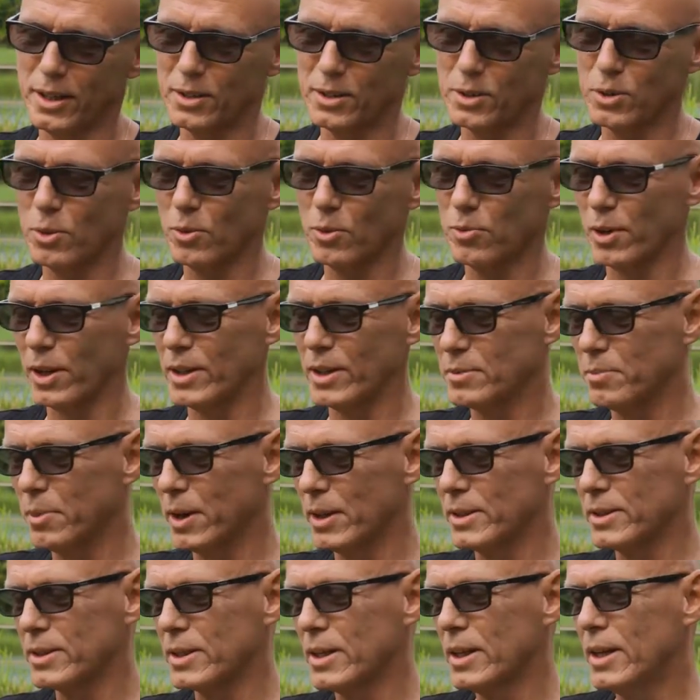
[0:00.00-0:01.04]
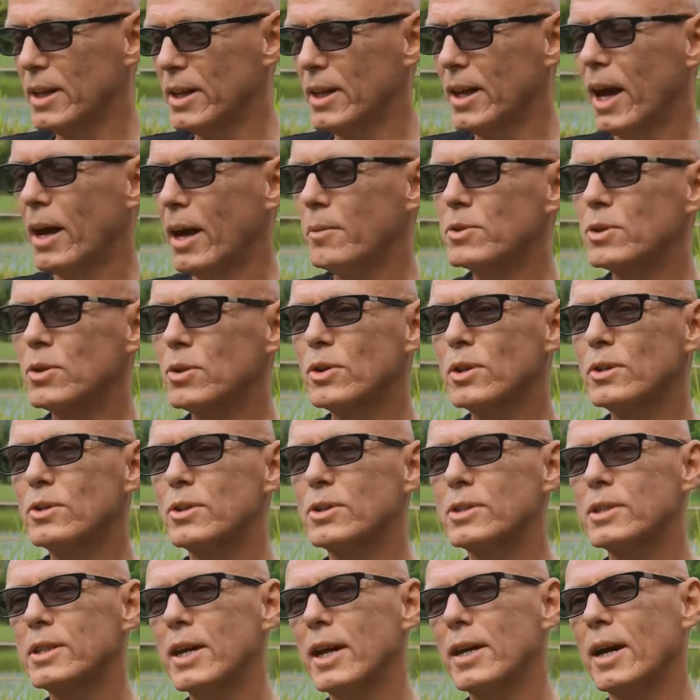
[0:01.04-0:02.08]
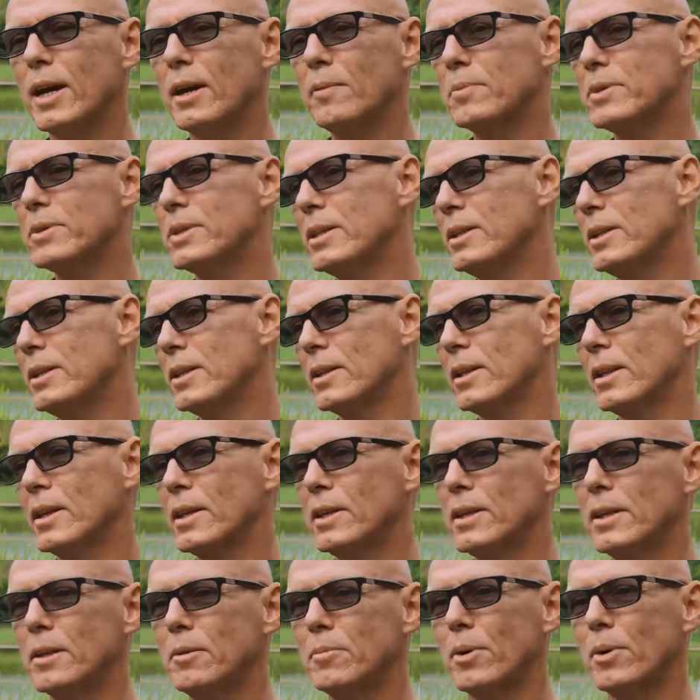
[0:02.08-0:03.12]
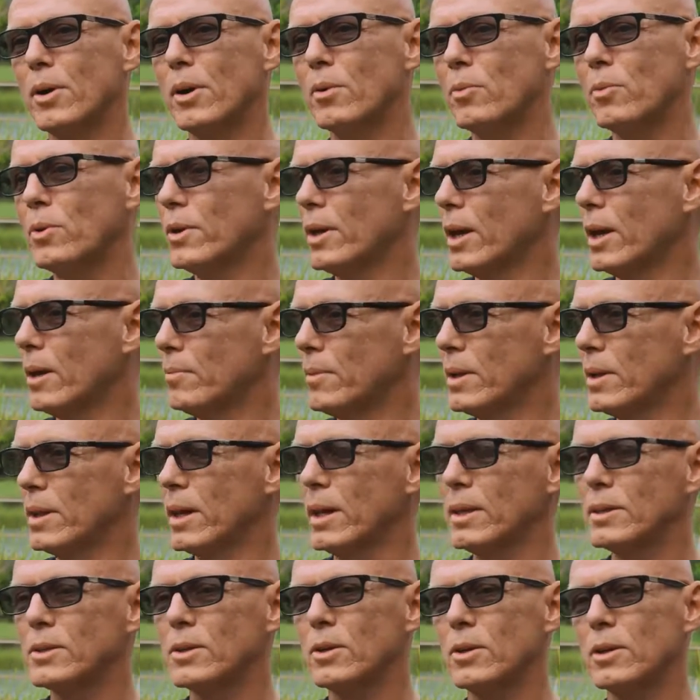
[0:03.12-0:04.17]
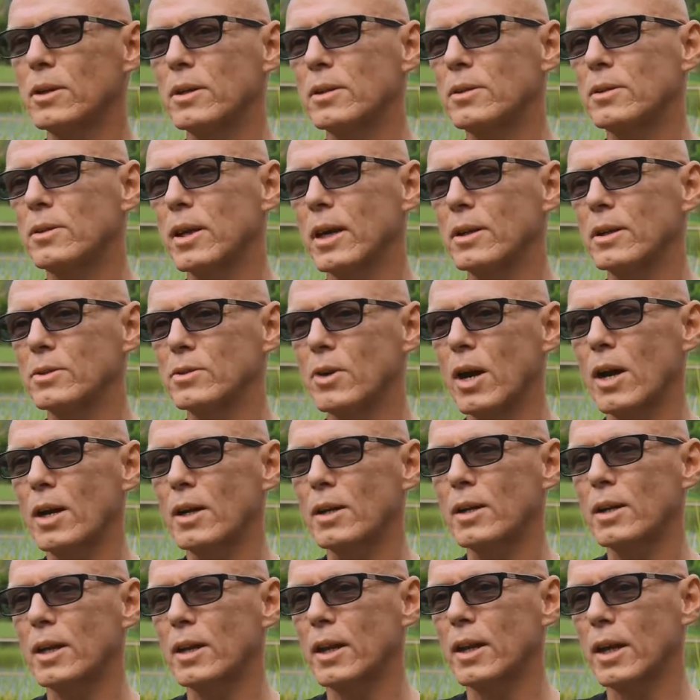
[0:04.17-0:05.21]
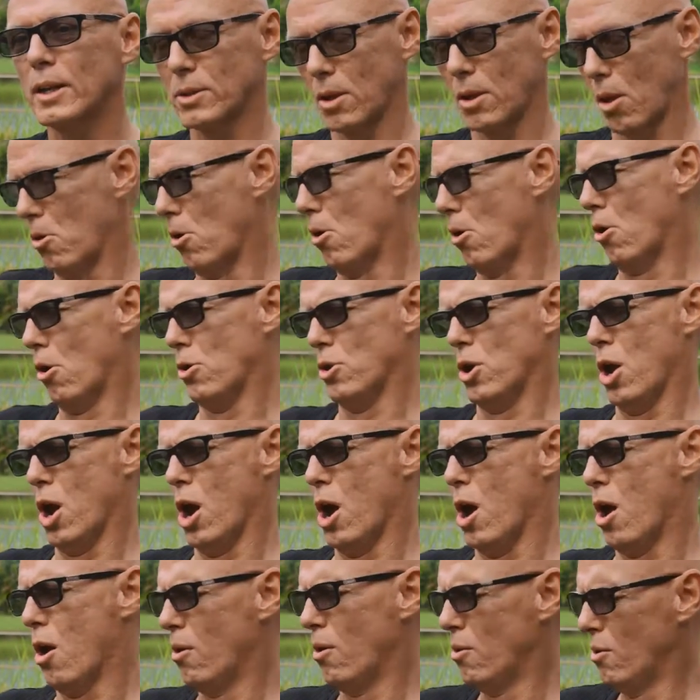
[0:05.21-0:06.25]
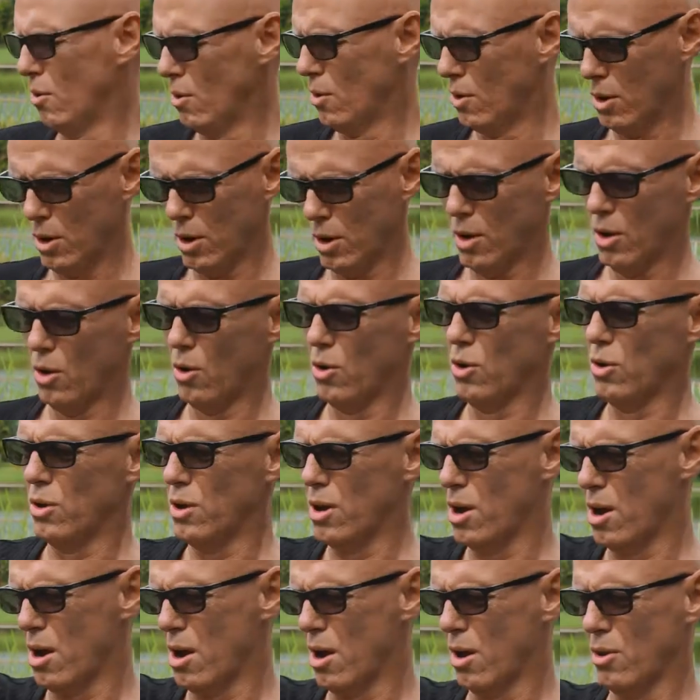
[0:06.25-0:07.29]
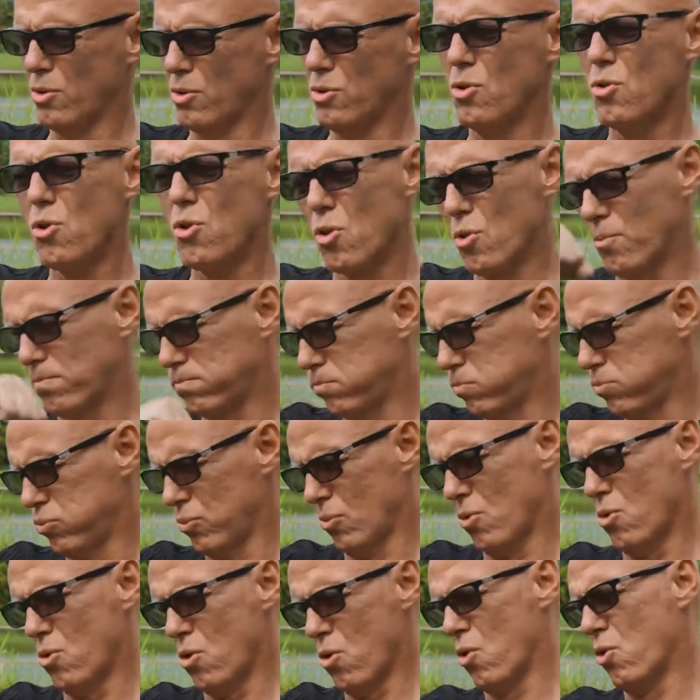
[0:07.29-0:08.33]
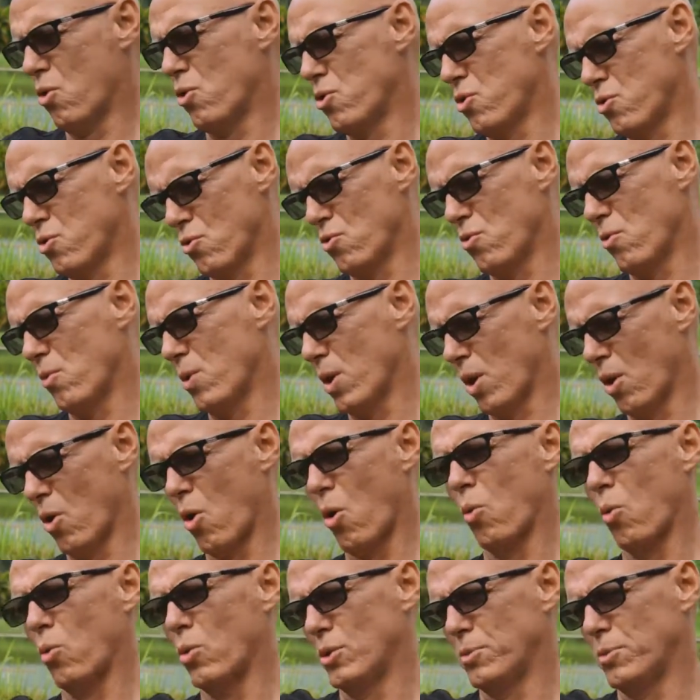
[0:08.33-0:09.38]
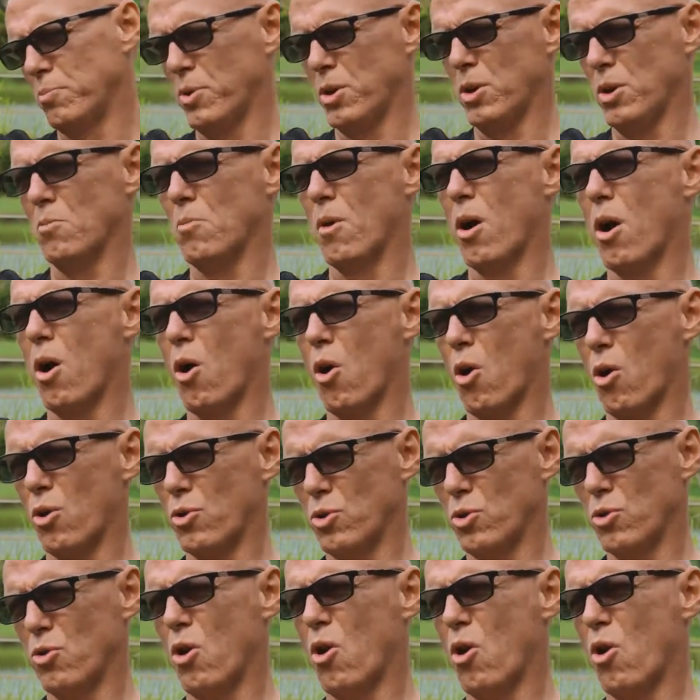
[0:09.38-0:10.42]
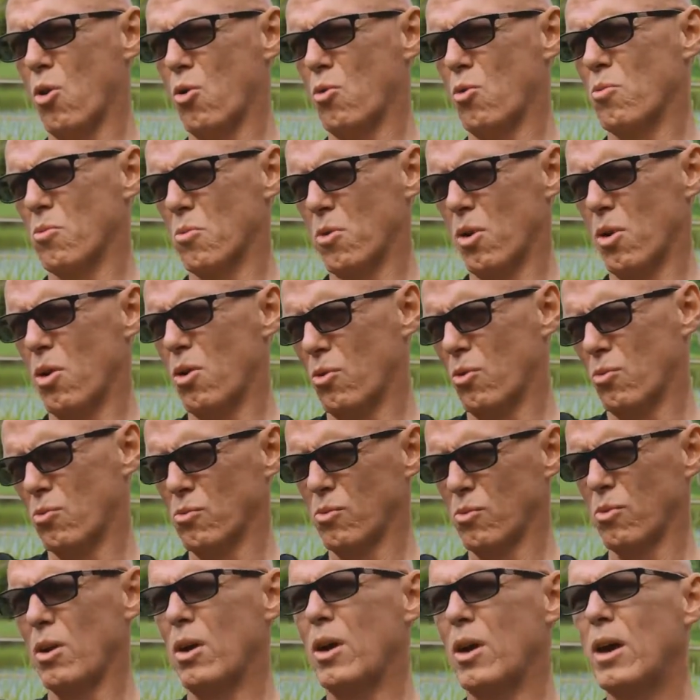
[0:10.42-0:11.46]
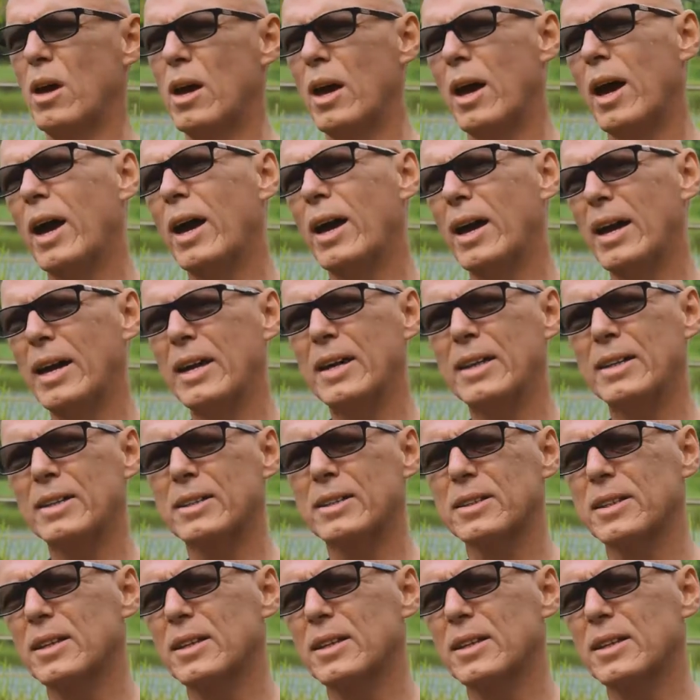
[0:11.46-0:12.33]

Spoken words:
friends, but I'm sorry to say, I'm sitting there in a bar with them and they're starting to get drunk and they start, oh yeah, yeah, you will always be in my heart, you know, oh. And